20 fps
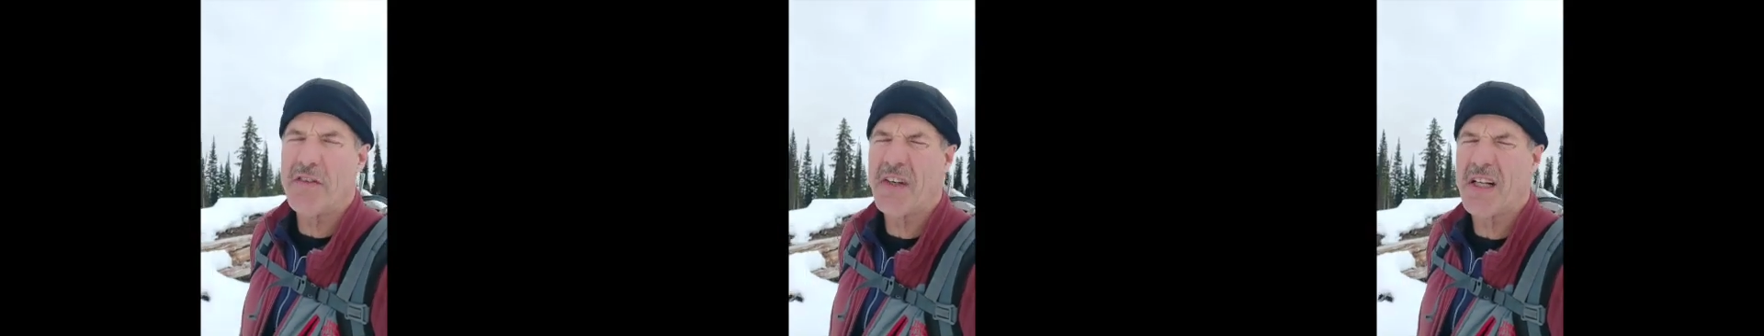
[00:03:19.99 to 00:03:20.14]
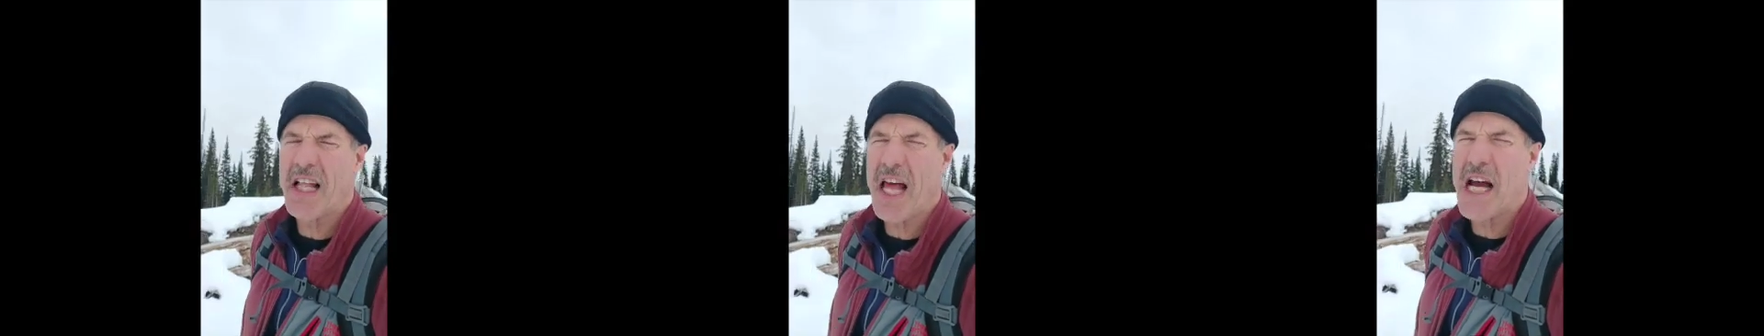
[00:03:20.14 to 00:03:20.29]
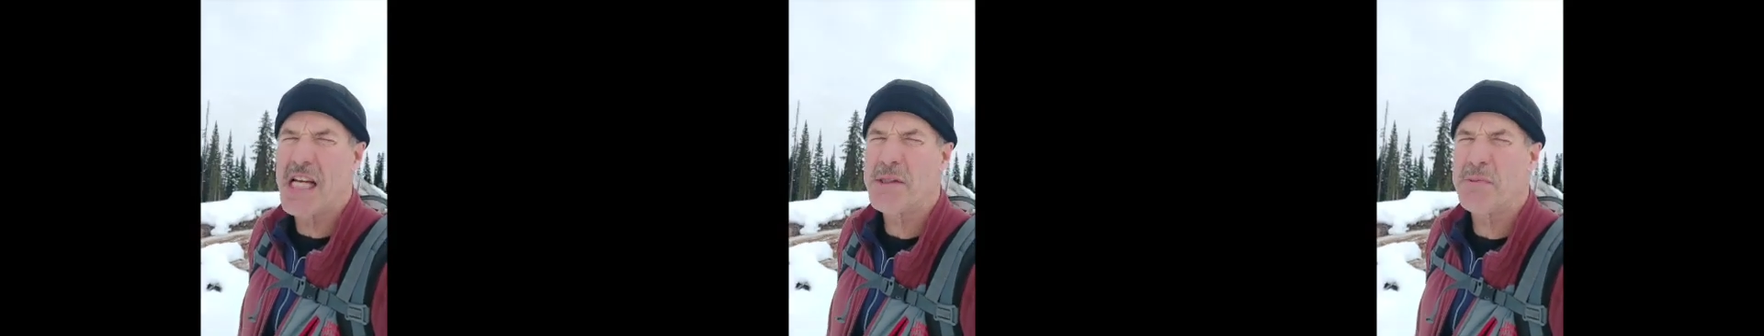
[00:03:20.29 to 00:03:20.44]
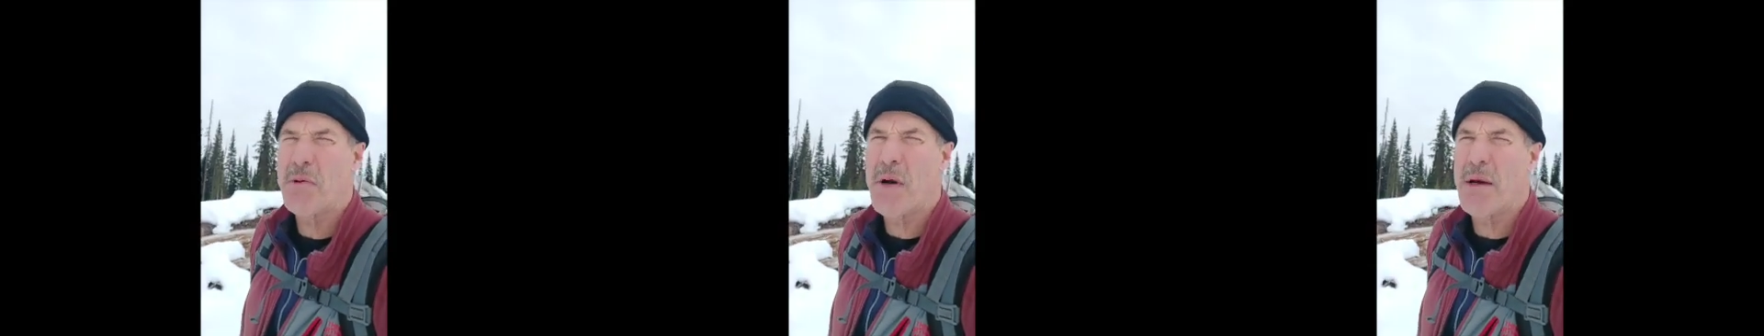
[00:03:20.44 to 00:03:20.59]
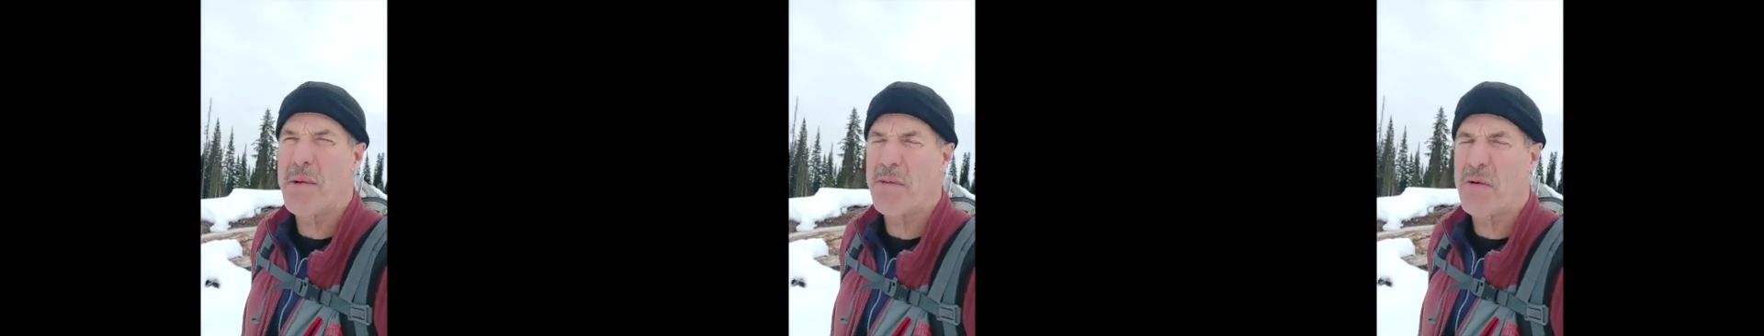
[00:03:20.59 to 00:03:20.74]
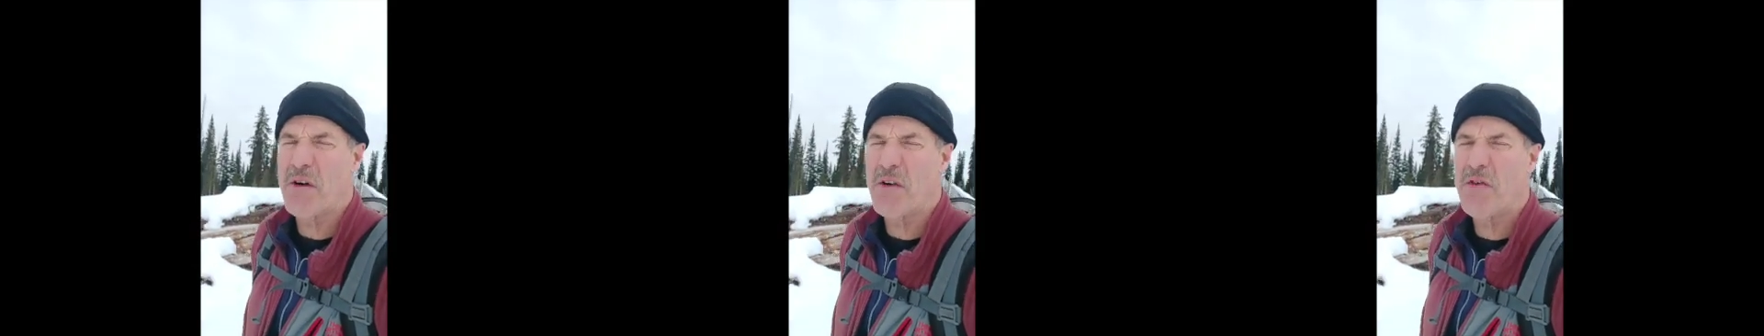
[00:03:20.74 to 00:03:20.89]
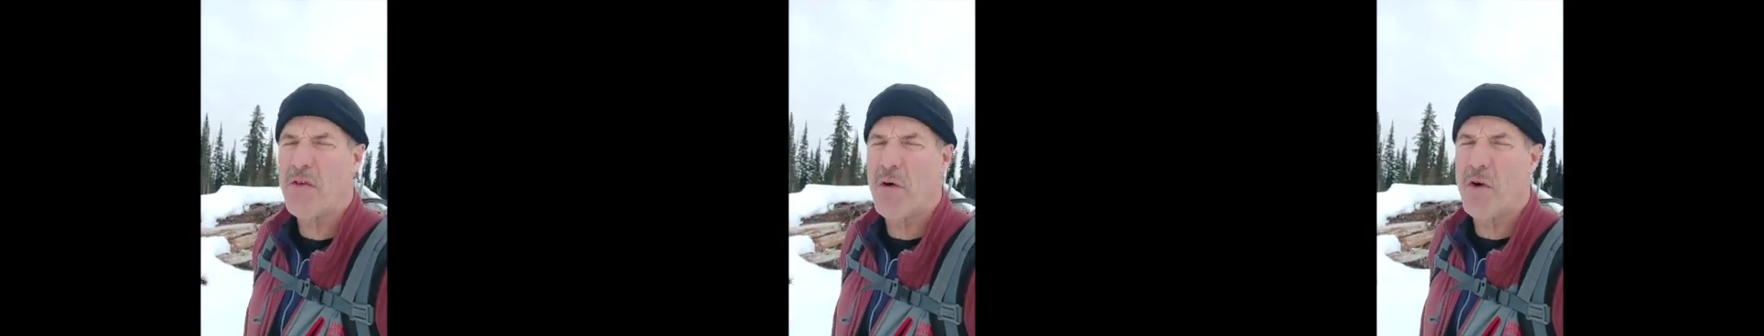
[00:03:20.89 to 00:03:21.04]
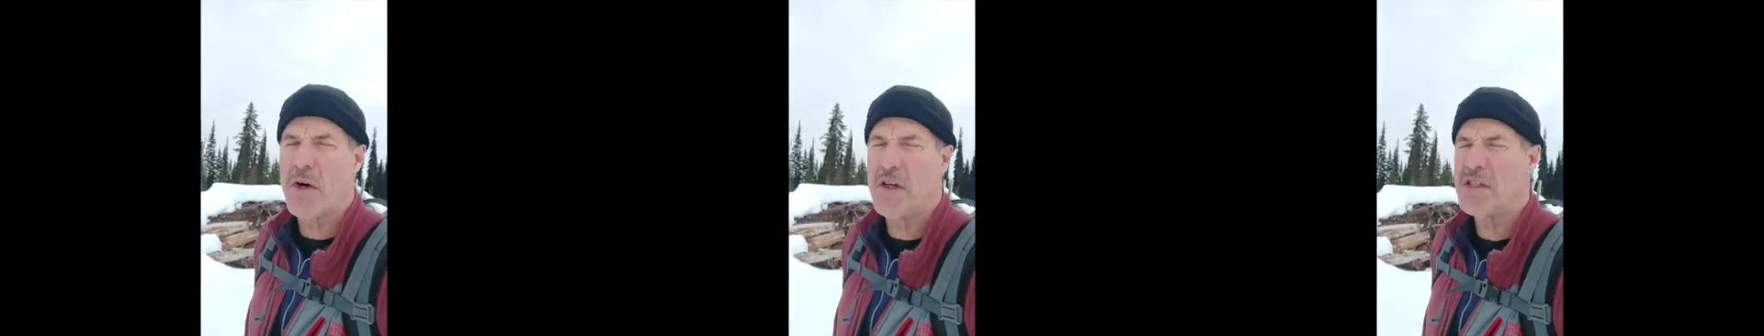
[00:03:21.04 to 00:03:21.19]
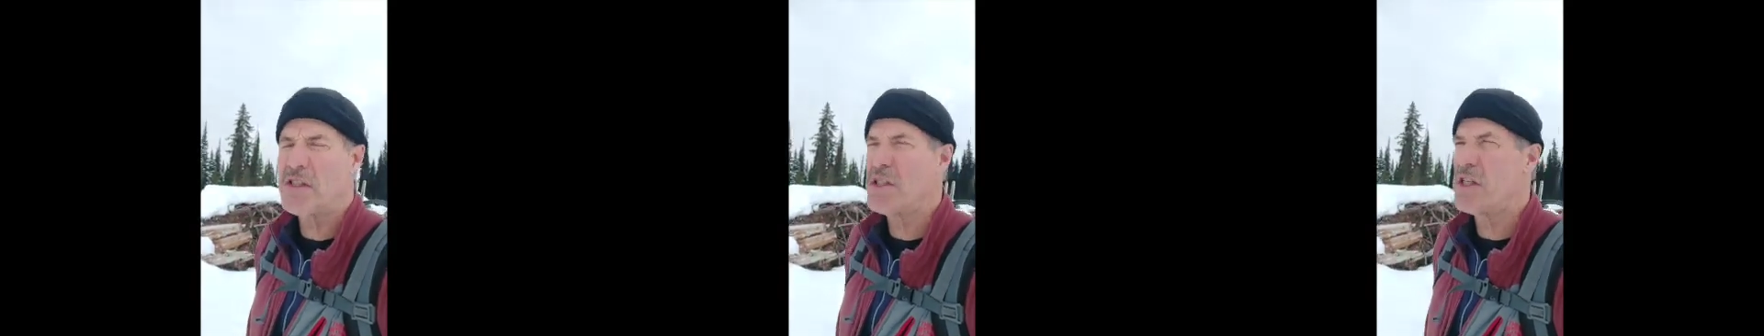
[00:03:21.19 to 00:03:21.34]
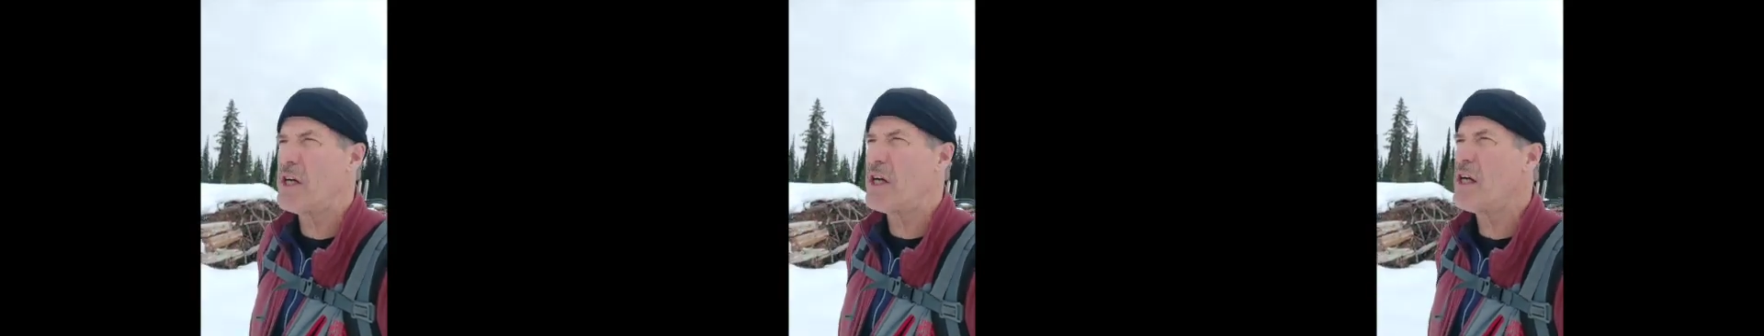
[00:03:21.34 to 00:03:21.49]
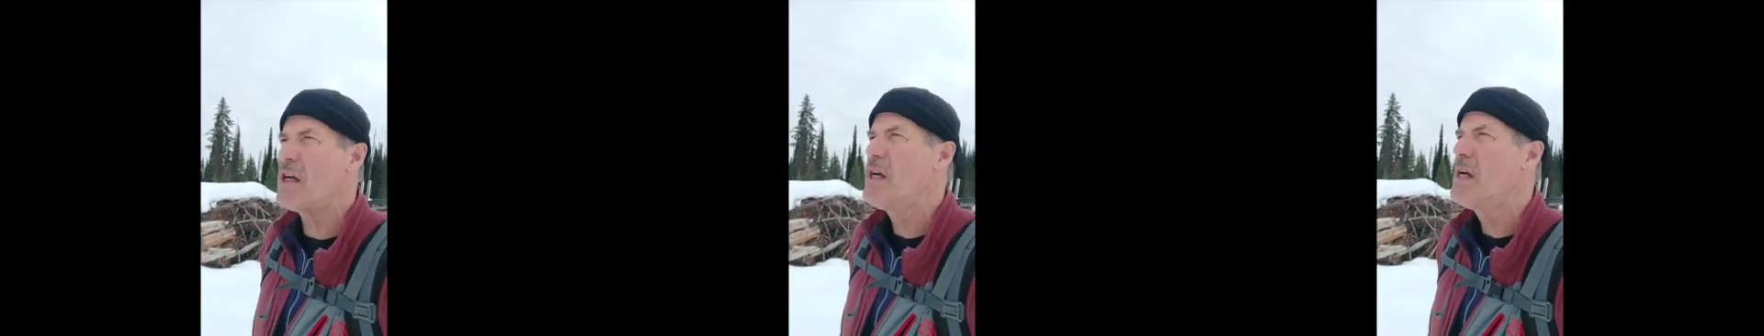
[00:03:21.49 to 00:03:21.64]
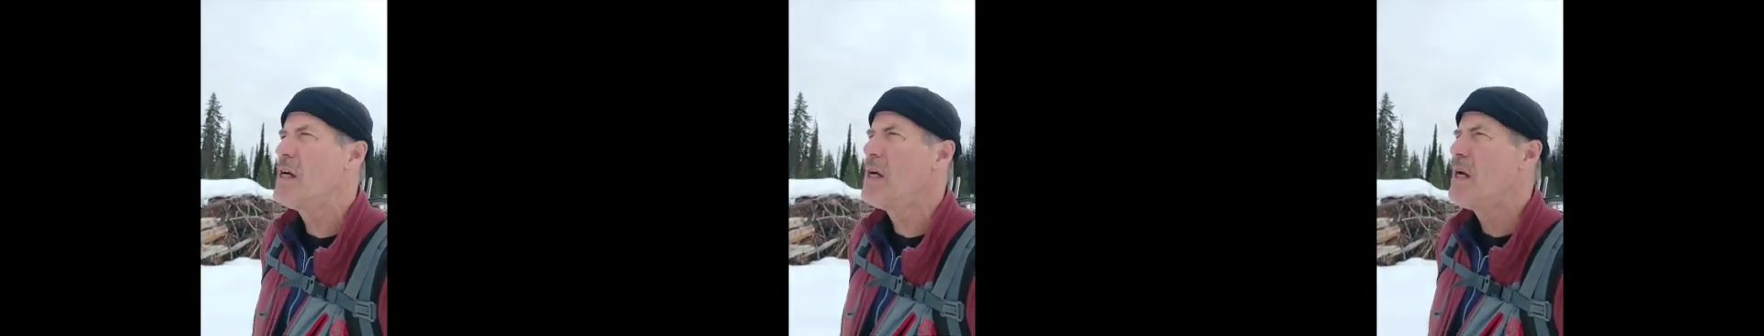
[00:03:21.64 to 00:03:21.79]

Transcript: our last primary forest here